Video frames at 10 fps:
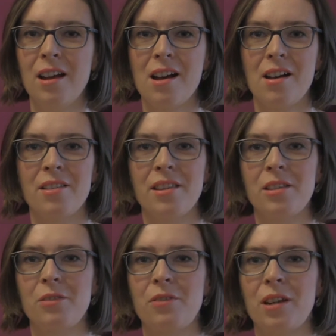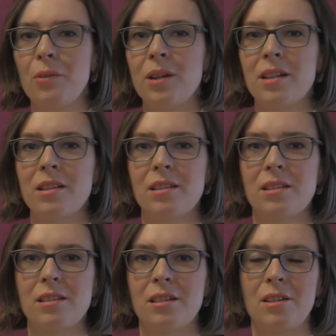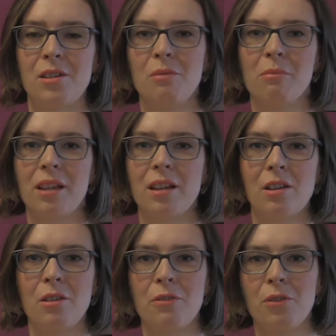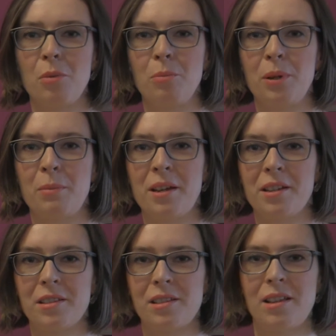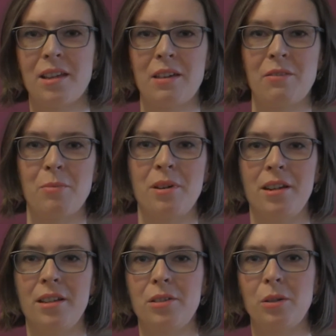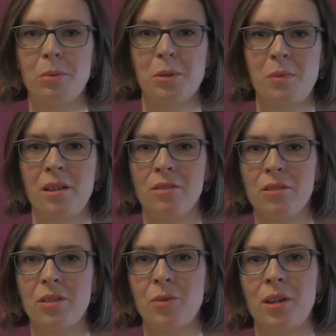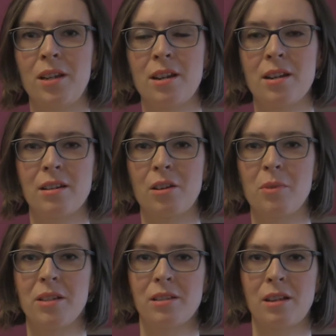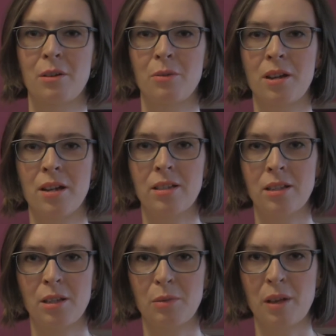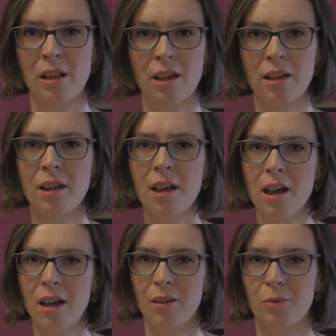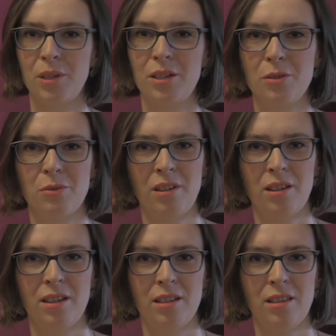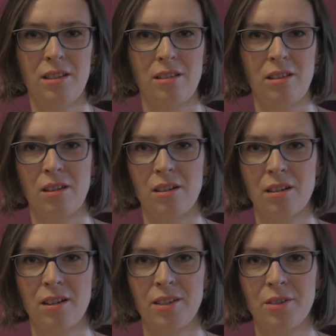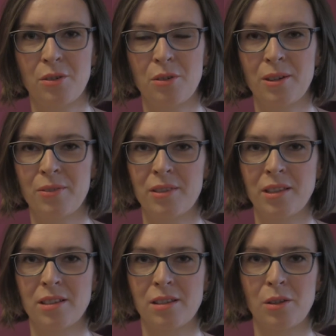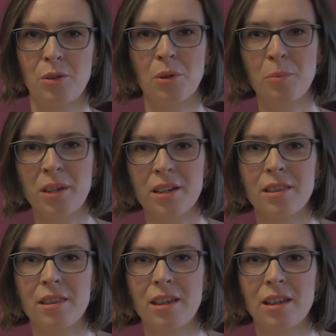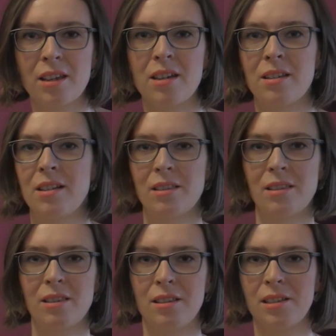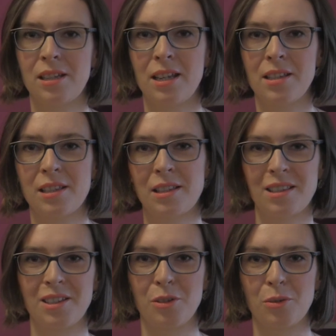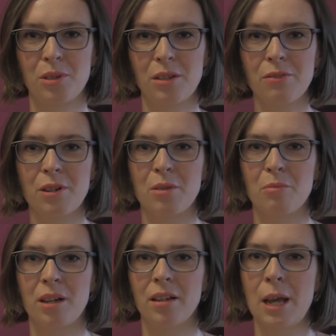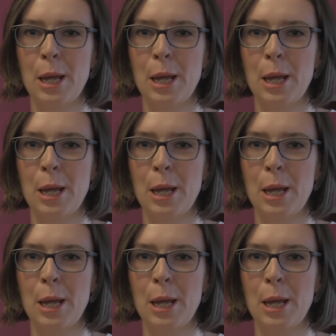uh, this fragrance earned me a lot of compliments, like everybody stops me on the street and comments how nice I smell and we don't really get this here. I don't know if that's the European thing and in the States it's so different, but